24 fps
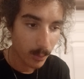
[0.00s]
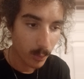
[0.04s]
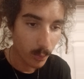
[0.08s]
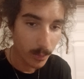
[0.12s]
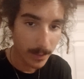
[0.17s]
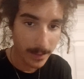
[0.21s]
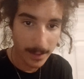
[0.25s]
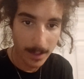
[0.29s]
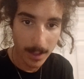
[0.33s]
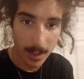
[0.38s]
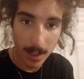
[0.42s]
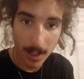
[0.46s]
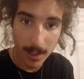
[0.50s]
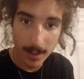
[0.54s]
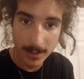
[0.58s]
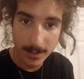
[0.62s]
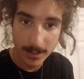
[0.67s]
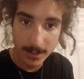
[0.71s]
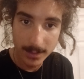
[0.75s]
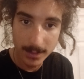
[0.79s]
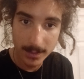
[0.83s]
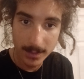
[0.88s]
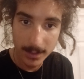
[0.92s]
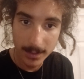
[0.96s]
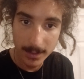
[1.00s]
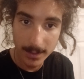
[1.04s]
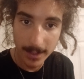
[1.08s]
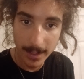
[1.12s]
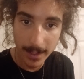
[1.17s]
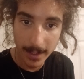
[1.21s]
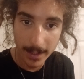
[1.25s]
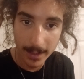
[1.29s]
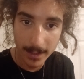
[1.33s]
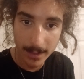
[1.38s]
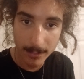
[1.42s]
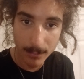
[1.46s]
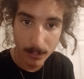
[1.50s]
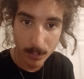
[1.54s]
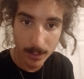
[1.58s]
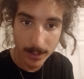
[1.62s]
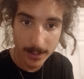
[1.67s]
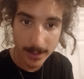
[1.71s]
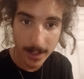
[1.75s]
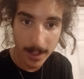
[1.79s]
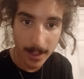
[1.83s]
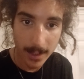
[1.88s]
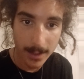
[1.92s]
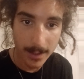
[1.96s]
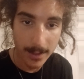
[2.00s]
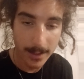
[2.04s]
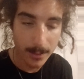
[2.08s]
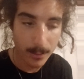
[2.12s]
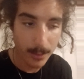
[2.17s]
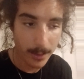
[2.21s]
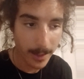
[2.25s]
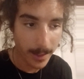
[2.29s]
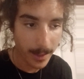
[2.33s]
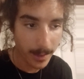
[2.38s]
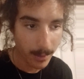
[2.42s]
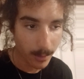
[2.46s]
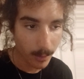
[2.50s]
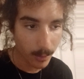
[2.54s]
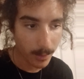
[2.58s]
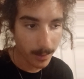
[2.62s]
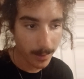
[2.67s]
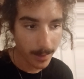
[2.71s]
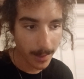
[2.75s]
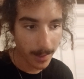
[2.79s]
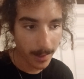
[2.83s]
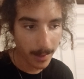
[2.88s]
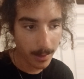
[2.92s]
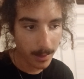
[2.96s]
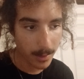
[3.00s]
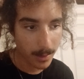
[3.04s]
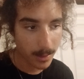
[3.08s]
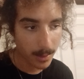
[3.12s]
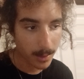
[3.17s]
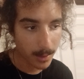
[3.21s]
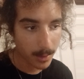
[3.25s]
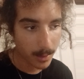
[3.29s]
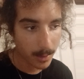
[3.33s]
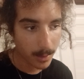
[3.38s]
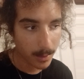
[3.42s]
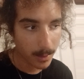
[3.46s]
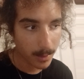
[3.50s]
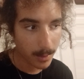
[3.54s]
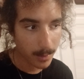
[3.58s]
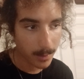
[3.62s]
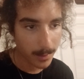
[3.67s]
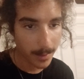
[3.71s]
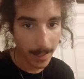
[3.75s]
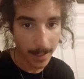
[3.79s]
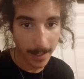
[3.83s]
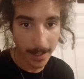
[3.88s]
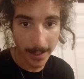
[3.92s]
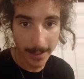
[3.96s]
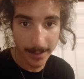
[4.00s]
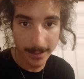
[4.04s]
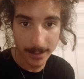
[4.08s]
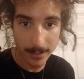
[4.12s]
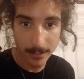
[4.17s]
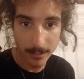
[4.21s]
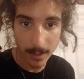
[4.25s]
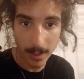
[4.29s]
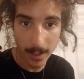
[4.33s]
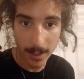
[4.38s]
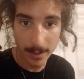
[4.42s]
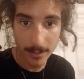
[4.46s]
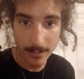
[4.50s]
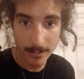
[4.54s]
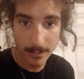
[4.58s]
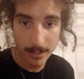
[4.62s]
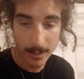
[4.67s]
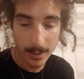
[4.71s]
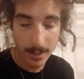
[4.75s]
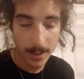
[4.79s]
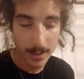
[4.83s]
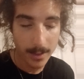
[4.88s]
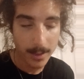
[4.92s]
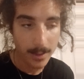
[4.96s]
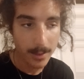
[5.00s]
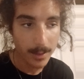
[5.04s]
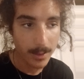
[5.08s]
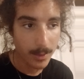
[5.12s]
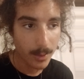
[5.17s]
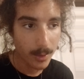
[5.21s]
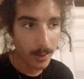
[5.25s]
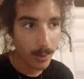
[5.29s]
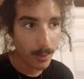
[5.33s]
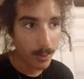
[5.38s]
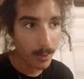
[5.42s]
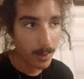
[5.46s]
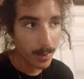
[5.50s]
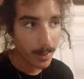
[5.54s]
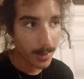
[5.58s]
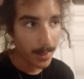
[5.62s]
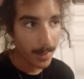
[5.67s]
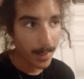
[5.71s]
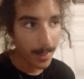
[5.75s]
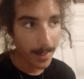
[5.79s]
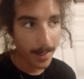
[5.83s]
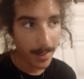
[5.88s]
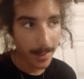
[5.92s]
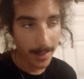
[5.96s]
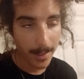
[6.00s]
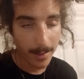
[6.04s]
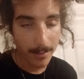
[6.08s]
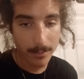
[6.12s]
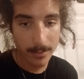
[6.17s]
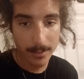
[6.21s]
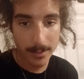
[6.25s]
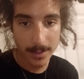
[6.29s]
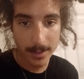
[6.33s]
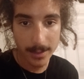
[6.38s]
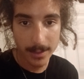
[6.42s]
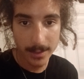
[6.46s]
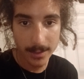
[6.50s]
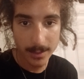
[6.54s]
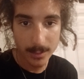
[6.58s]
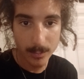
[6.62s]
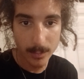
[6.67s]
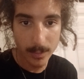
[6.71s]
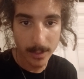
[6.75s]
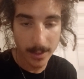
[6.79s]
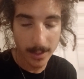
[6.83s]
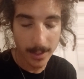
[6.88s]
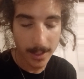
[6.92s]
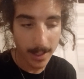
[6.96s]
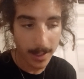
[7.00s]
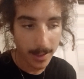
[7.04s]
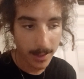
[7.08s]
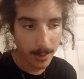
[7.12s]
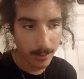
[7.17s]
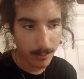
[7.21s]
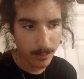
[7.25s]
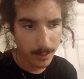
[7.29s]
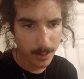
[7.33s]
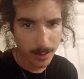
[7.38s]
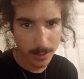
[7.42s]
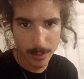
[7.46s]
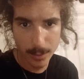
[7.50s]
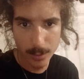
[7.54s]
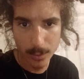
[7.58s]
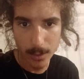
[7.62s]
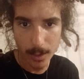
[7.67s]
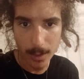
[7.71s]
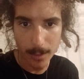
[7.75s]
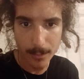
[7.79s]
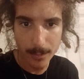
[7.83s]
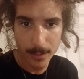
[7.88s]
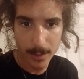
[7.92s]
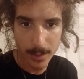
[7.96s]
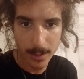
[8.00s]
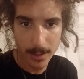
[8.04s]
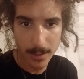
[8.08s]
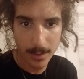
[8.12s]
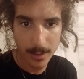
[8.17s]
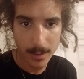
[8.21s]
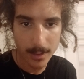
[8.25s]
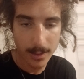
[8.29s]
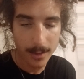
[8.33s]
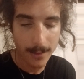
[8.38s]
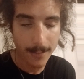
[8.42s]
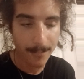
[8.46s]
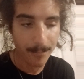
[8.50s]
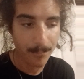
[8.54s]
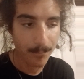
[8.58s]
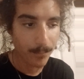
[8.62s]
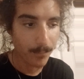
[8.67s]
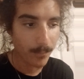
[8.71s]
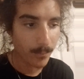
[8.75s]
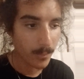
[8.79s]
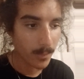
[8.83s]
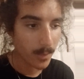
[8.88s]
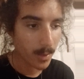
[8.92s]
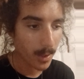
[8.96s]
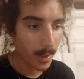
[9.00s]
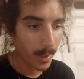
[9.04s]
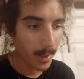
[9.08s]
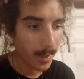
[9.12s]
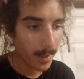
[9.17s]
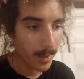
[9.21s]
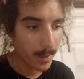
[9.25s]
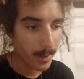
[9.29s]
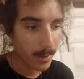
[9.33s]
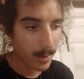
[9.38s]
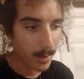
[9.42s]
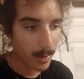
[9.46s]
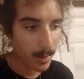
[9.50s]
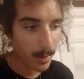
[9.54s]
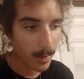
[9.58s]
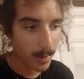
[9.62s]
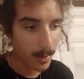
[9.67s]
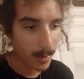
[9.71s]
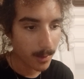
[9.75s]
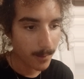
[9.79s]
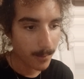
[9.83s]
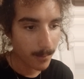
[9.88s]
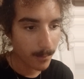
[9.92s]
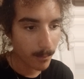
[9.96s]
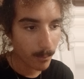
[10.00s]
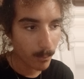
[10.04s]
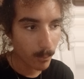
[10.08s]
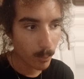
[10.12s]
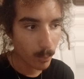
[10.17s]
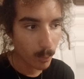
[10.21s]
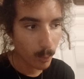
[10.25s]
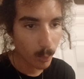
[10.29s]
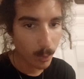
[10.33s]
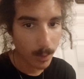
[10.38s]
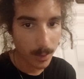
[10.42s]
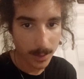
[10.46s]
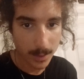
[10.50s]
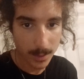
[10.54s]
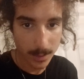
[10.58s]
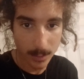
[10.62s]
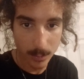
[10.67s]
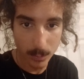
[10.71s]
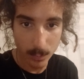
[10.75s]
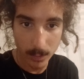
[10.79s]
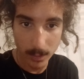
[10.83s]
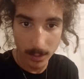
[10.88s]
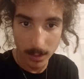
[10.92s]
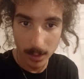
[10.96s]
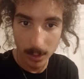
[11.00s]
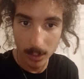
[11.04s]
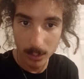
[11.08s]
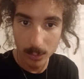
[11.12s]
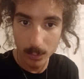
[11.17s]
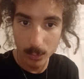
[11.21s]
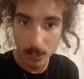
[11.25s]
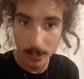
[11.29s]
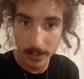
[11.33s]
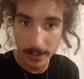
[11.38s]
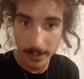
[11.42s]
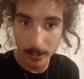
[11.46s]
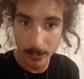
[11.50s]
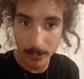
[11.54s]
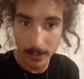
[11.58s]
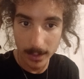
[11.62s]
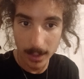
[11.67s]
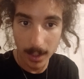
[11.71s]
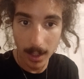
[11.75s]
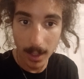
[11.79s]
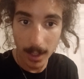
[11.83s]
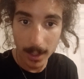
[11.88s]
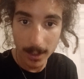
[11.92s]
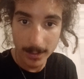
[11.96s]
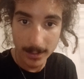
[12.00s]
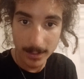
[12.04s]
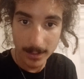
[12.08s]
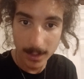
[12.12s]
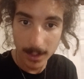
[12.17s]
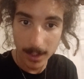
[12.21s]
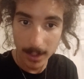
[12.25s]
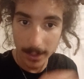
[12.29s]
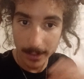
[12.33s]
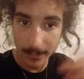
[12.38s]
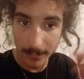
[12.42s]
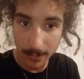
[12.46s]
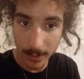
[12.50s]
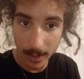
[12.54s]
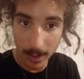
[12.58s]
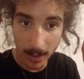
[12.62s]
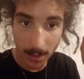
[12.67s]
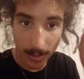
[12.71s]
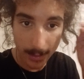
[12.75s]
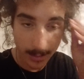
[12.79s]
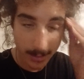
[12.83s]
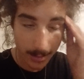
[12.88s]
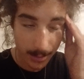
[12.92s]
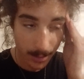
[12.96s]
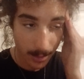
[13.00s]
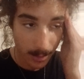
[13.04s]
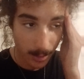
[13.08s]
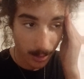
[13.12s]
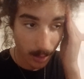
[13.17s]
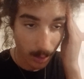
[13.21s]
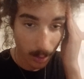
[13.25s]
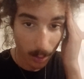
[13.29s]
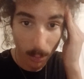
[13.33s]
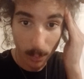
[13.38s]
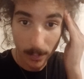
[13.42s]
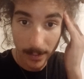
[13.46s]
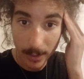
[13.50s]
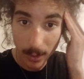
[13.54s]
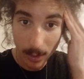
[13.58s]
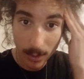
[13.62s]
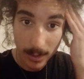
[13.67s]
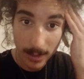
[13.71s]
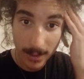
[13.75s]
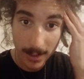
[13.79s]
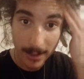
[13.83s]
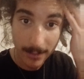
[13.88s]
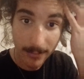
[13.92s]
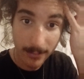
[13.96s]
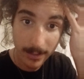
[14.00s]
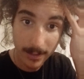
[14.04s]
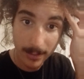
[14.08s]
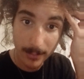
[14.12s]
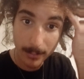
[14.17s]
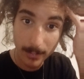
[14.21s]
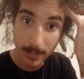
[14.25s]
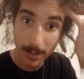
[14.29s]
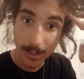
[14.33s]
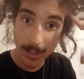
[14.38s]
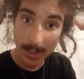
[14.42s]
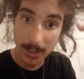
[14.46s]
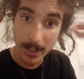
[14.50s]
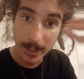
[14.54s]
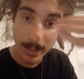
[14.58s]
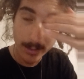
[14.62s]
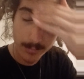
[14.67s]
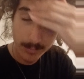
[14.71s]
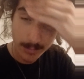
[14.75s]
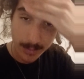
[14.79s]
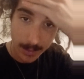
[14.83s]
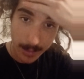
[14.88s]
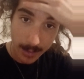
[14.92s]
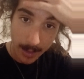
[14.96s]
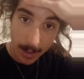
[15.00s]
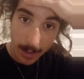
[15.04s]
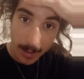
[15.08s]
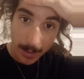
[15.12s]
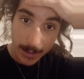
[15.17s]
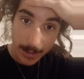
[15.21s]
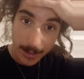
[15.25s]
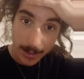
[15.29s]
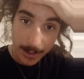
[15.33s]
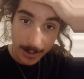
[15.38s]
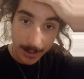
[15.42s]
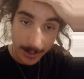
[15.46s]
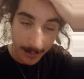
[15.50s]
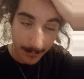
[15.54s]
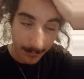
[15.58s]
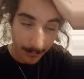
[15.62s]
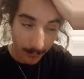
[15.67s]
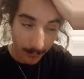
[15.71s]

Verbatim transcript: we lost that mortality rate or that uh, that length of life, you know, and everything has been kind of just corrupted, and uh, we're we're lo- we we lost a lot of knowledge, or we aren't living by a lot of the knowledge